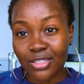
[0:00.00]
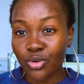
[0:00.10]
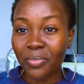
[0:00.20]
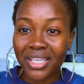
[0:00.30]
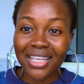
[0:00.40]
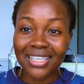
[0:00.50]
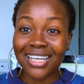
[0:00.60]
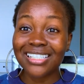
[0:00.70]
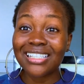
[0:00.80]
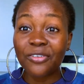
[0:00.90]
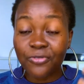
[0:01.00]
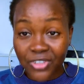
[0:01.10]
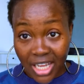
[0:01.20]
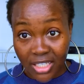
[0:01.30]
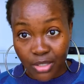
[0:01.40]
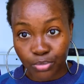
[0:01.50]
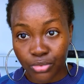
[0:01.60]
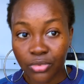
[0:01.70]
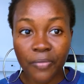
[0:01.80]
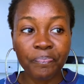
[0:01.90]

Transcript: somebody that is actually flexible